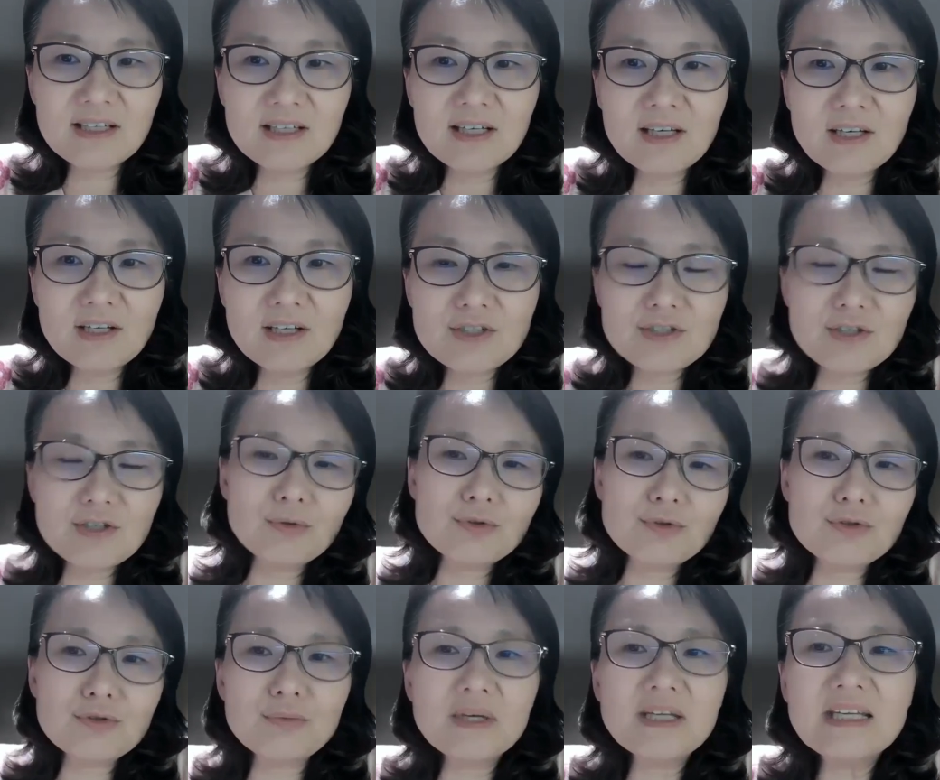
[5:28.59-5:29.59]
So do we
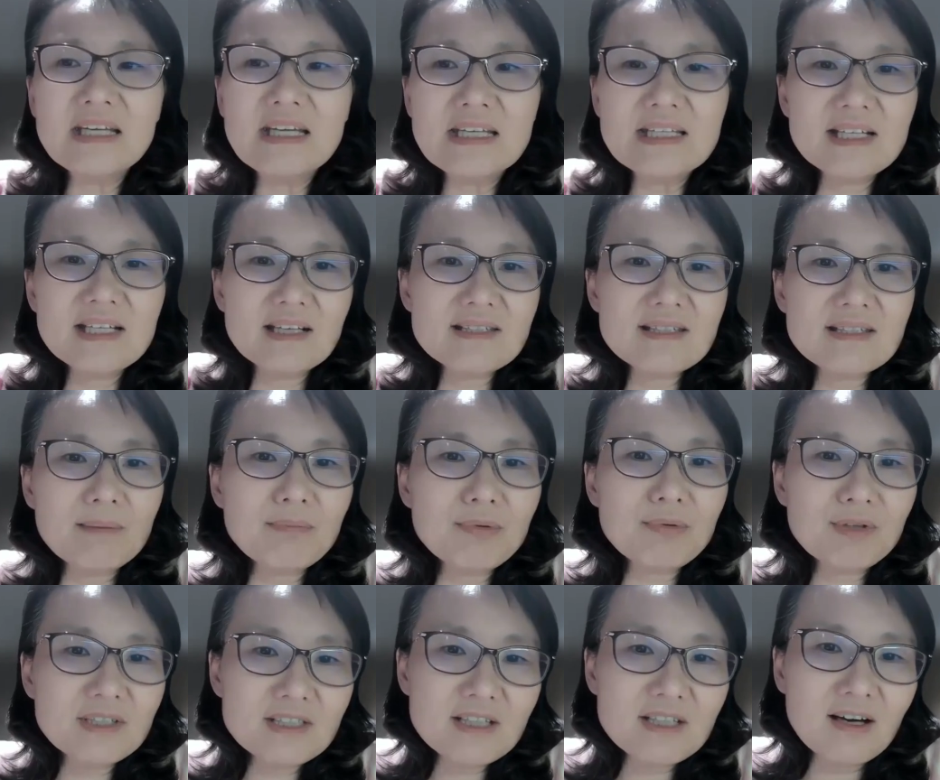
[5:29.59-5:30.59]
need a separate
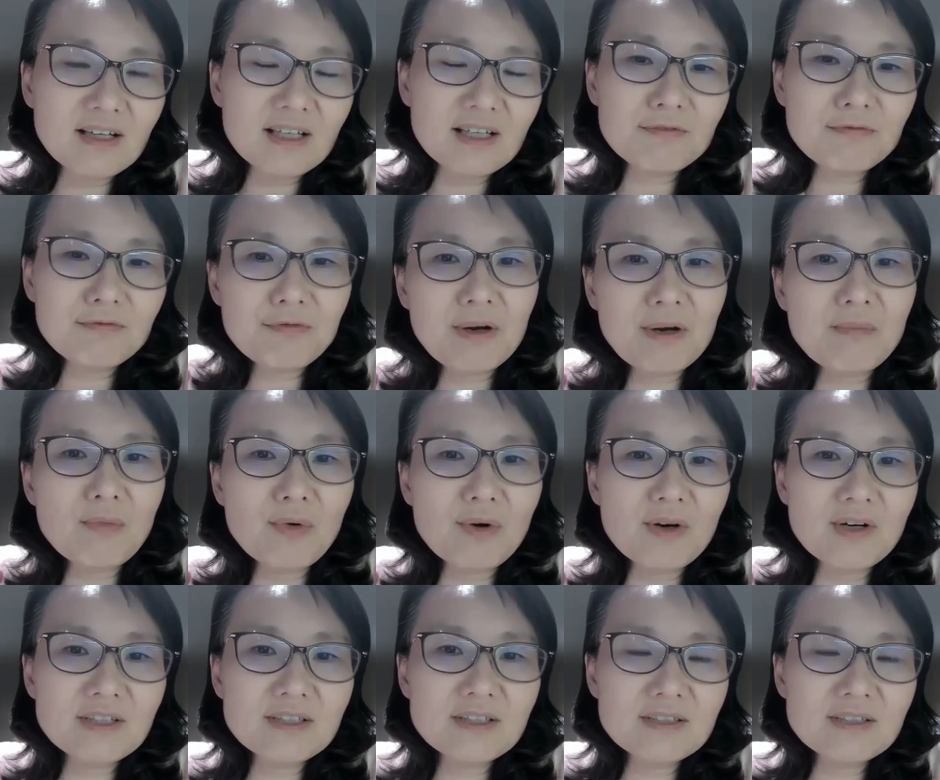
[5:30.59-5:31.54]
target framework